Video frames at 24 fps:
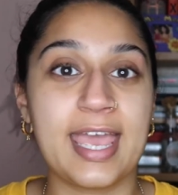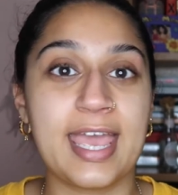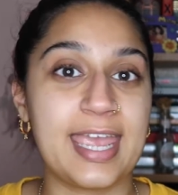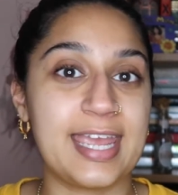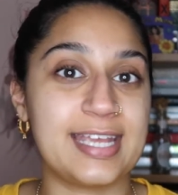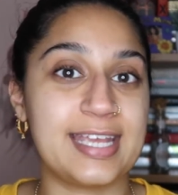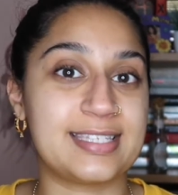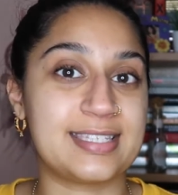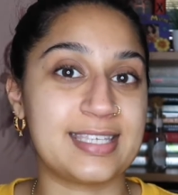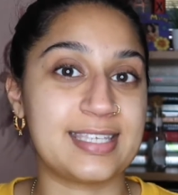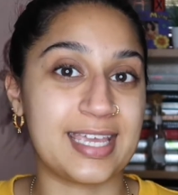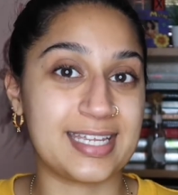
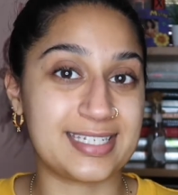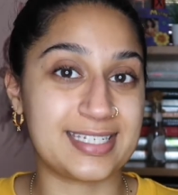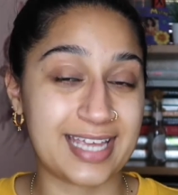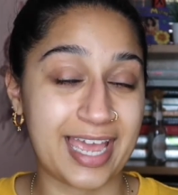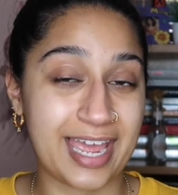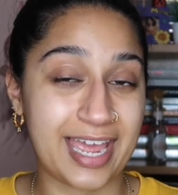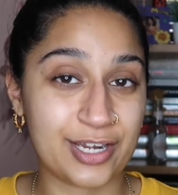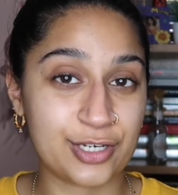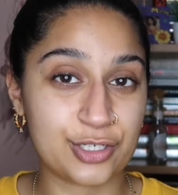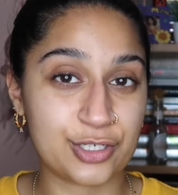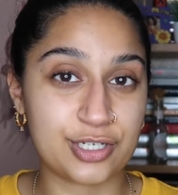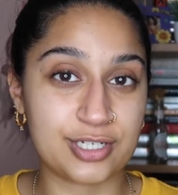is the
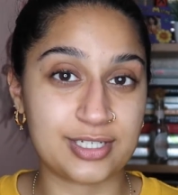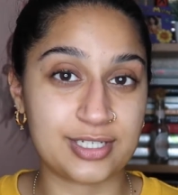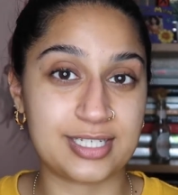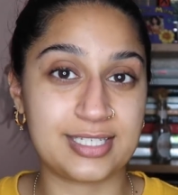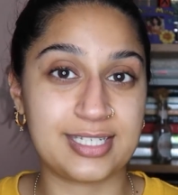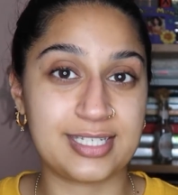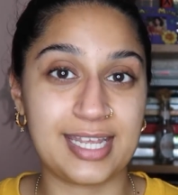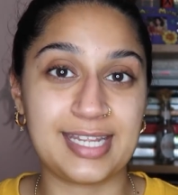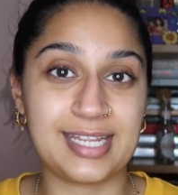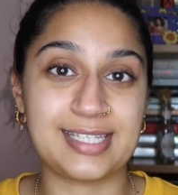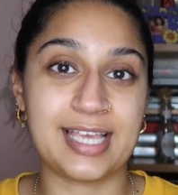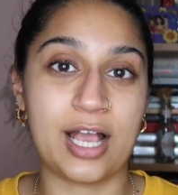attention to
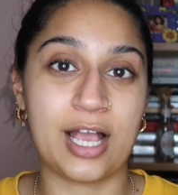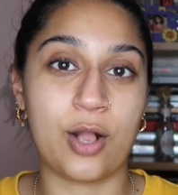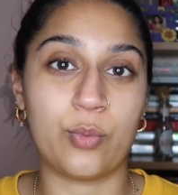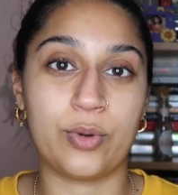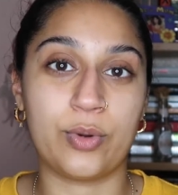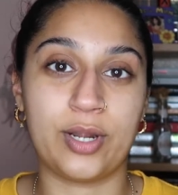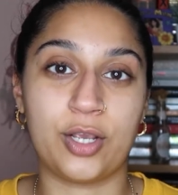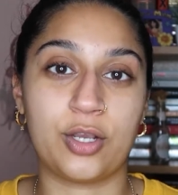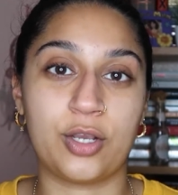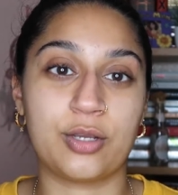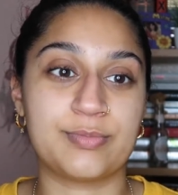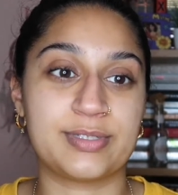detail
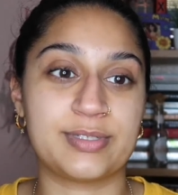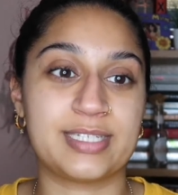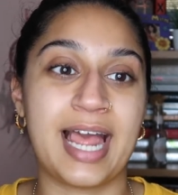when it comes